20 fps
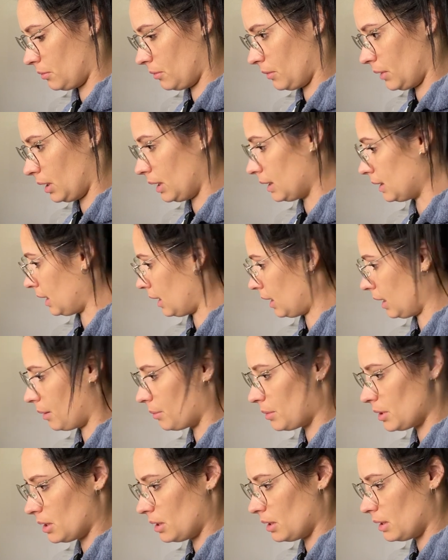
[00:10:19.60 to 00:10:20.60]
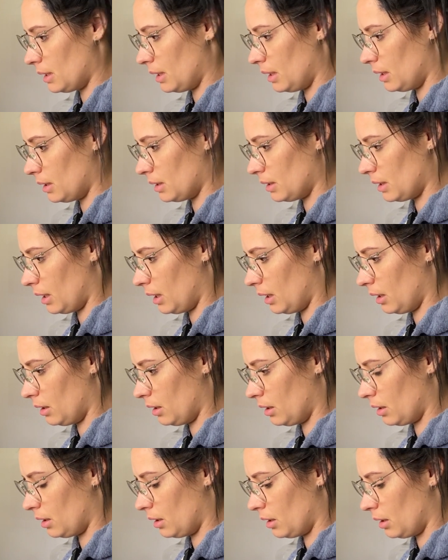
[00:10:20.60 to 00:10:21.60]
because that comes to center,
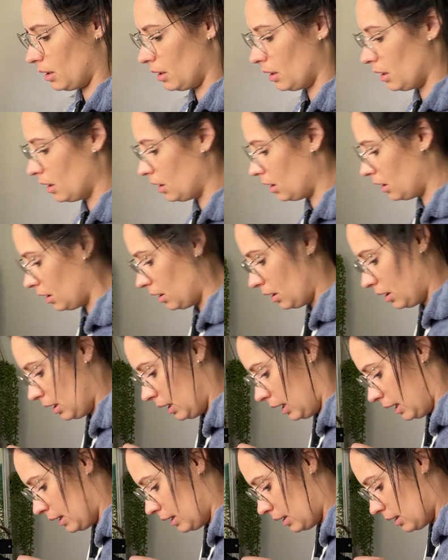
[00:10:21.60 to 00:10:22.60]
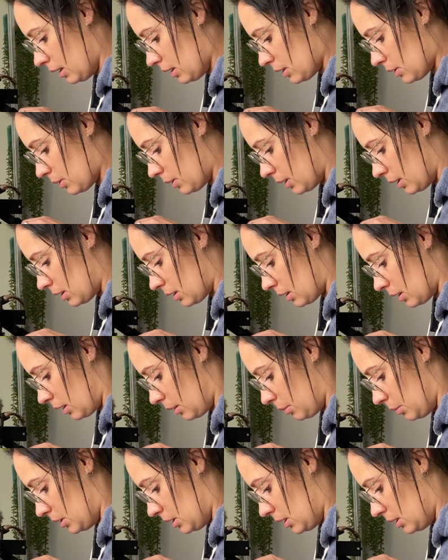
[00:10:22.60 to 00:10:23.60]
and then this one isn't
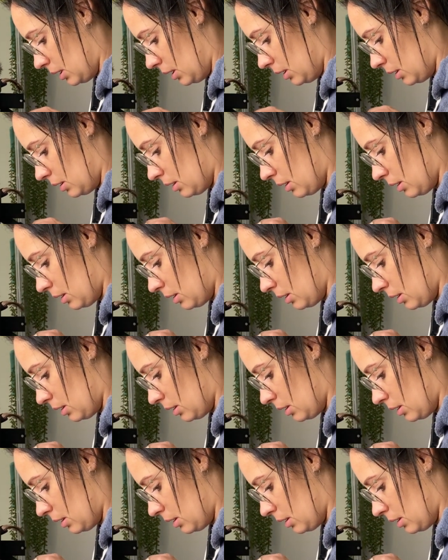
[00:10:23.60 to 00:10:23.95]
coming to center